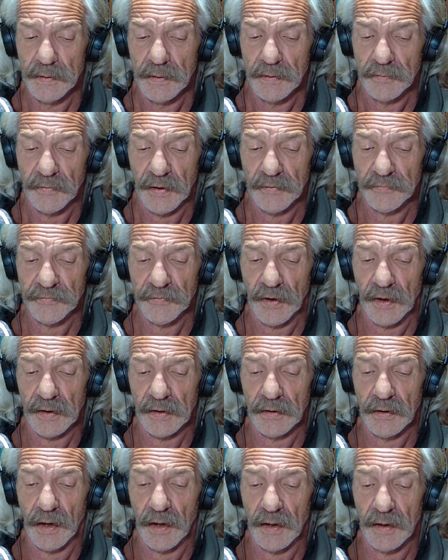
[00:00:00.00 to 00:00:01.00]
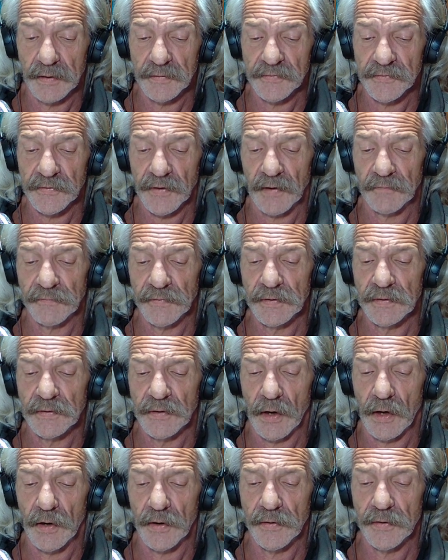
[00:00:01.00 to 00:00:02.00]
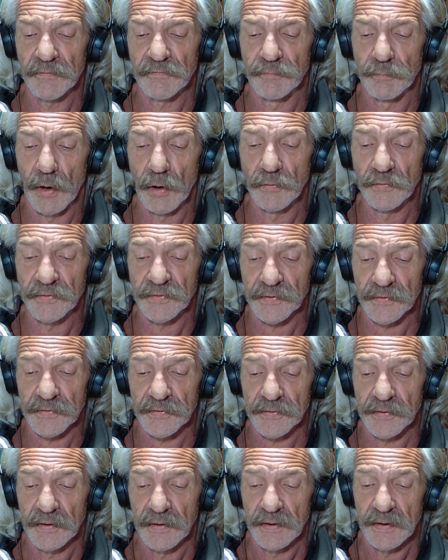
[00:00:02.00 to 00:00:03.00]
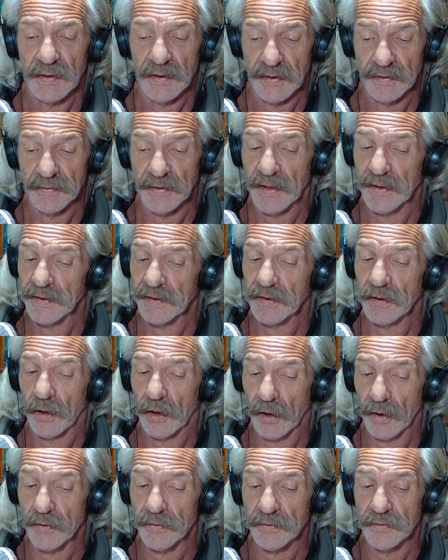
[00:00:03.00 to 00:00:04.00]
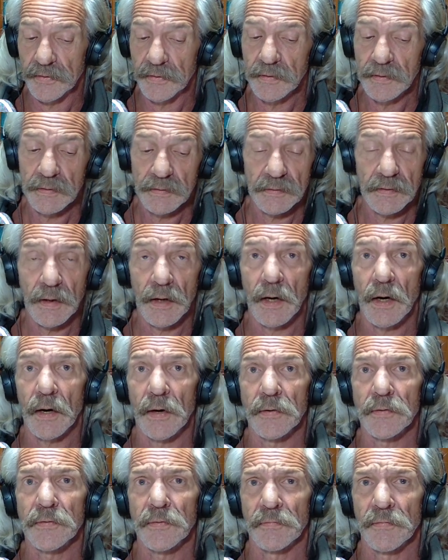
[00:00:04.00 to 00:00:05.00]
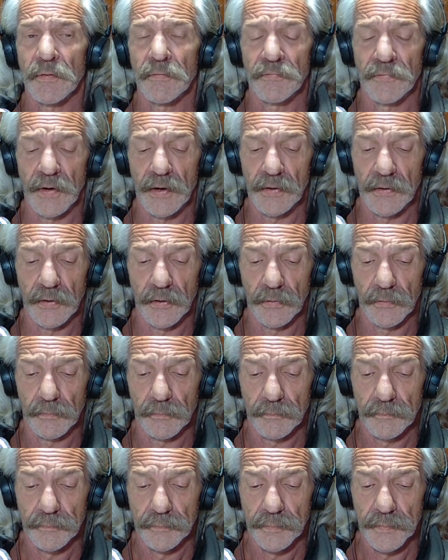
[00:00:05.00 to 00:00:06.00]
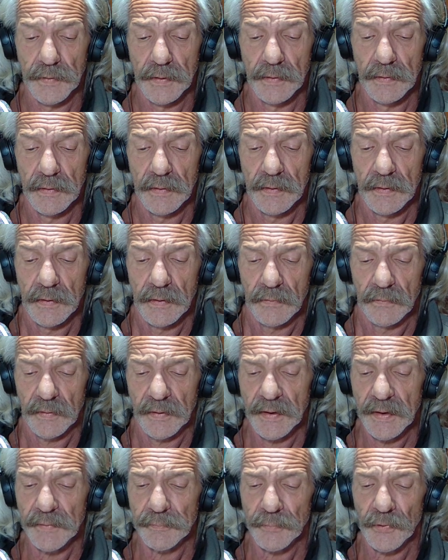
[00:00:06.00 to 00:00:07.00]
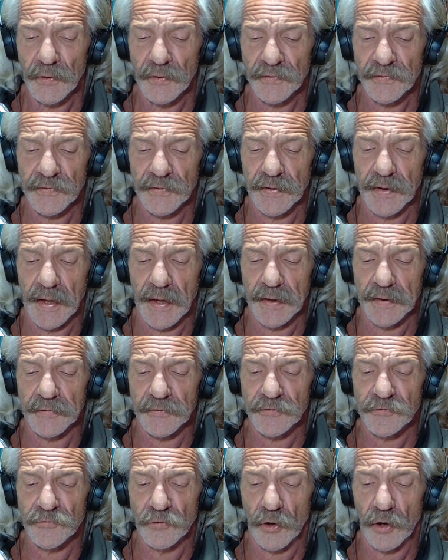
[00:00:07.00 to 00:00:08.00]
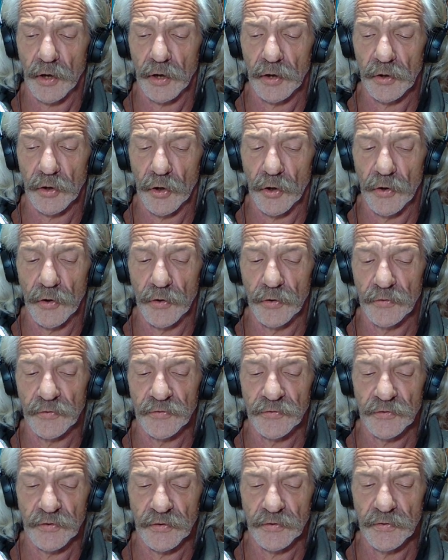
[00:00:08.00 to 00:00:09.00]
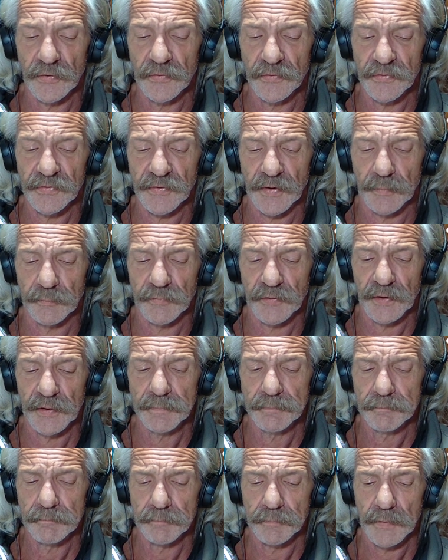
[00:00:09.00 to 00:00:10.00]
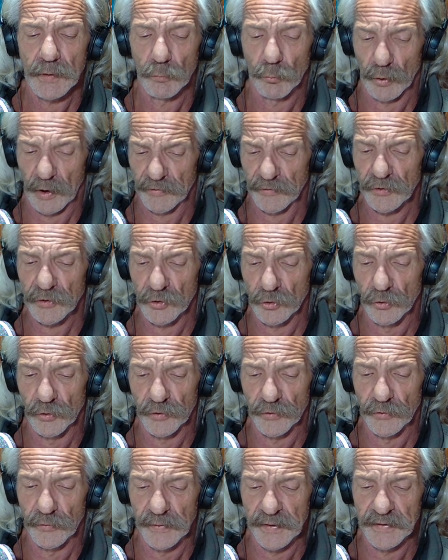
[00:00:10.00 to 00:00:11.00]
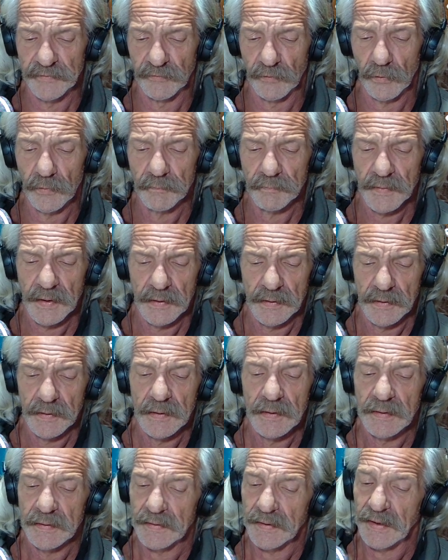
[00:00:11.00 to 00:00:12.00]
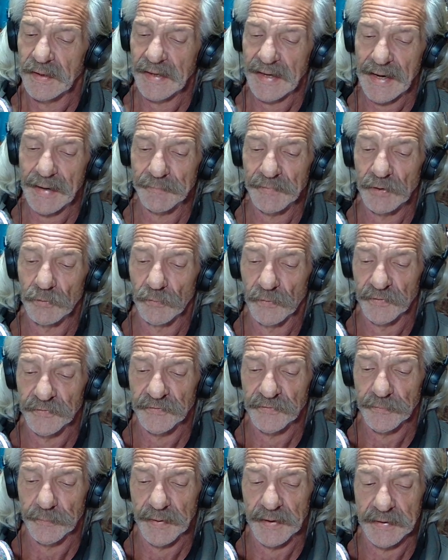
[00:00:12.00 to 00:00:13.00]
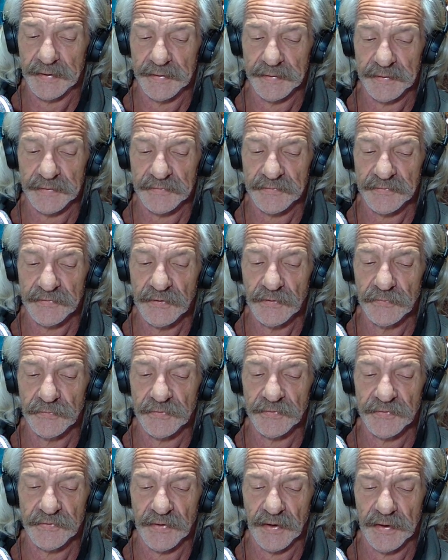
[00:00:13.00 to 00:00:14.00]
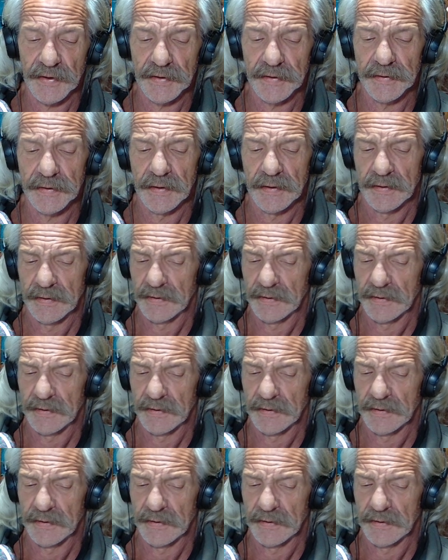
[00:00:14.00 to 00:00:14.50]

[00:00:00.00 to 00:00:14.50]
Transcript: They thought God softened the heart of Moses and that he hardened the heart of the Pharaoh. When a person had a strong urge to do something, whether good or evil, the habit was to make an excuse, saying,